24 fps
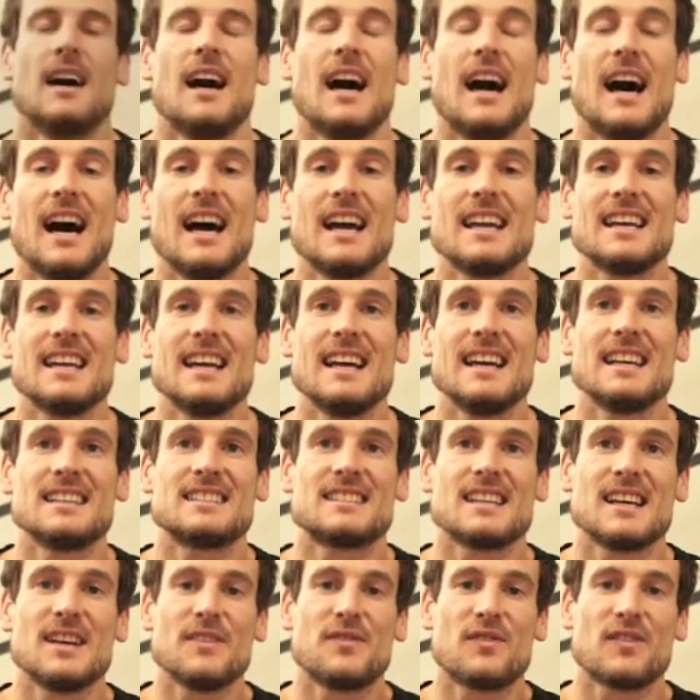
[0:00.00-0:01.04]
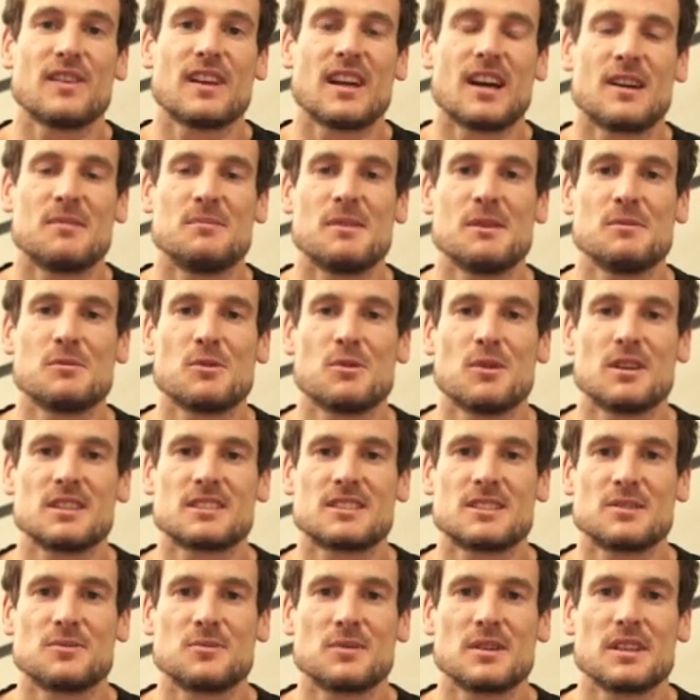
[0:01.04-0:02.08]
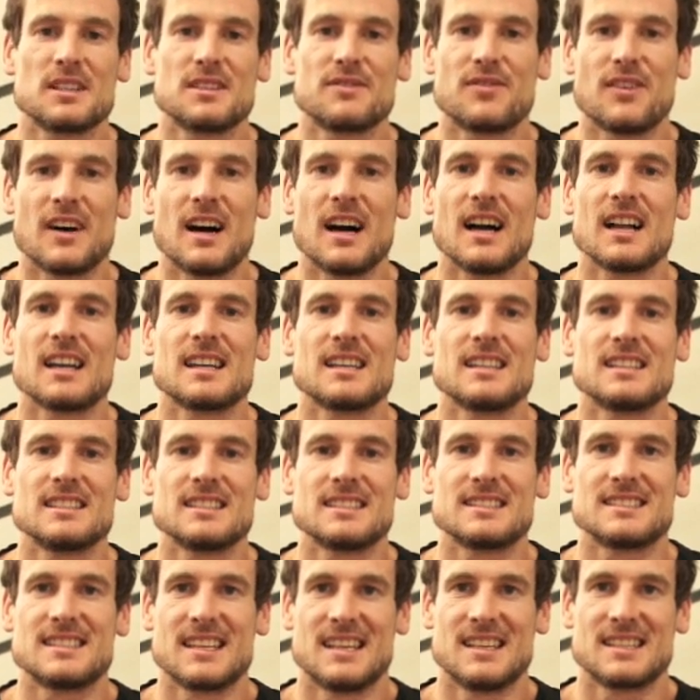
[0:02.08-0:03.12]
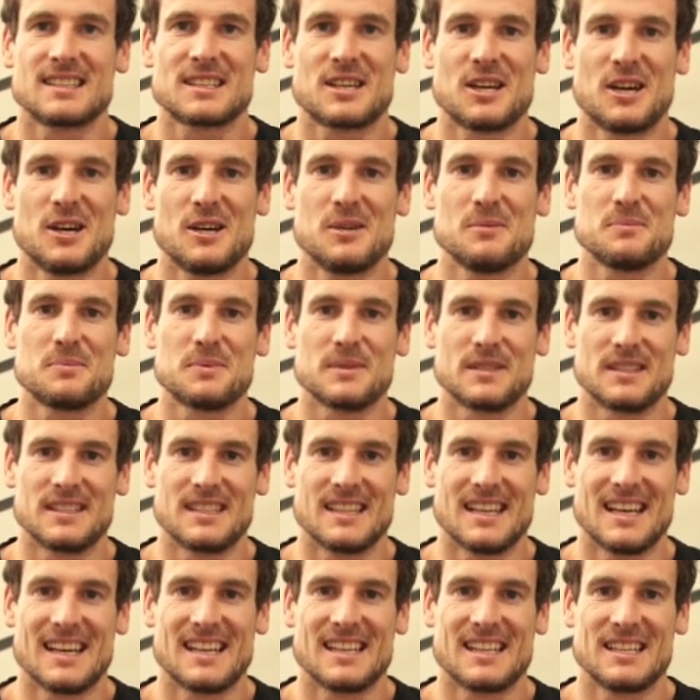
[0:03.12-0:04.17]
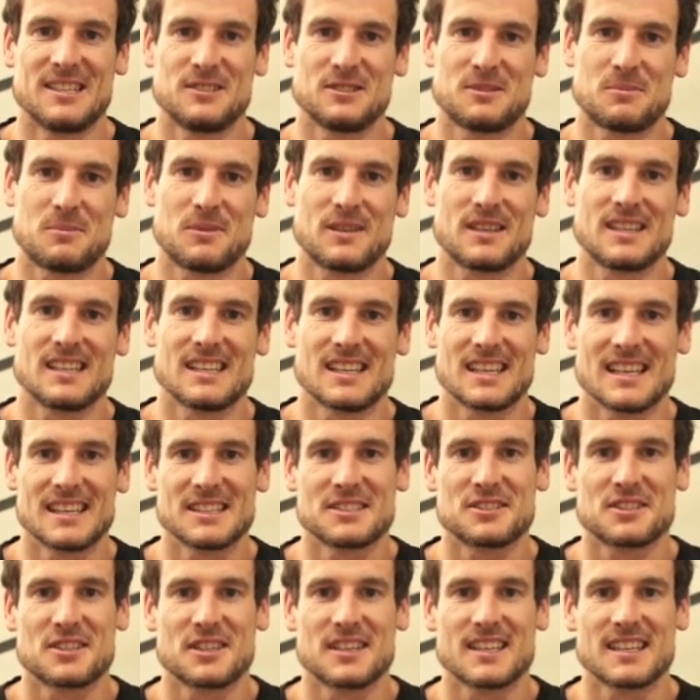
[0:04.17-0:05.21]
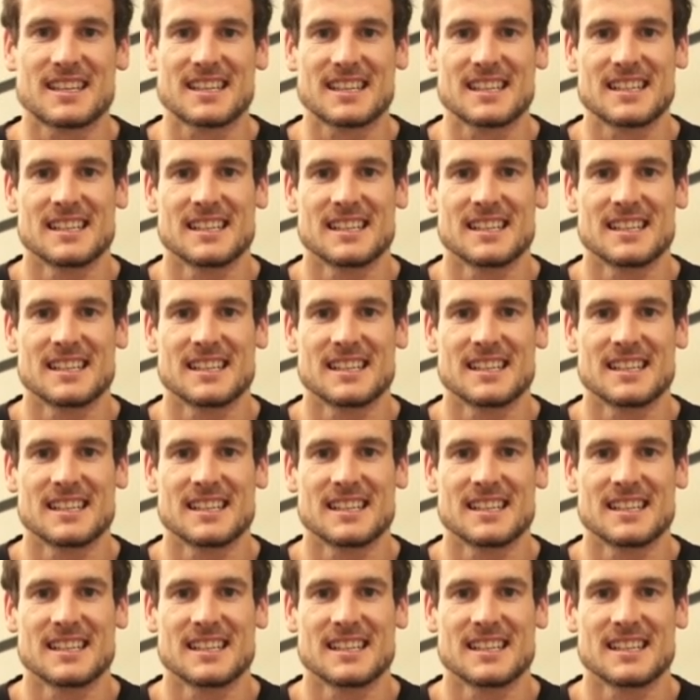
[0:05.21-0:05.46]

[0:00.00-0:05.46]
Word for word: Ah, uh, yeah, definitely. I remember watching Willie Farley in the dunk comp, and, and he was pretty electric.